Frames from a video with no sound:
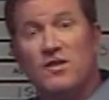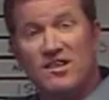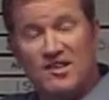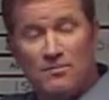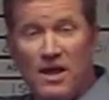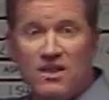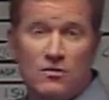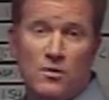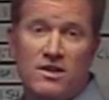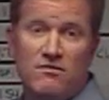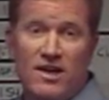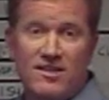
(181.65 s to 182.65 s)
of expense
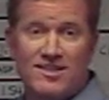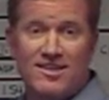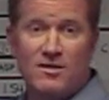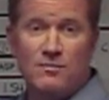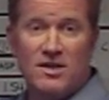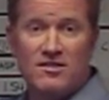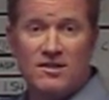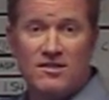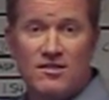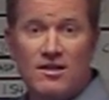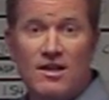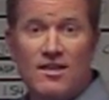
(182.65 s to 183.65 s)
we invested in the
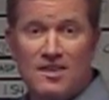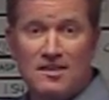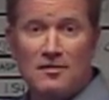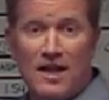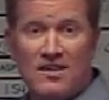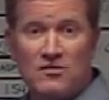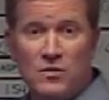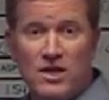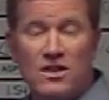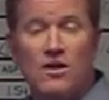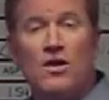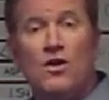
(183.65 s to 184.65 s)
business this last week,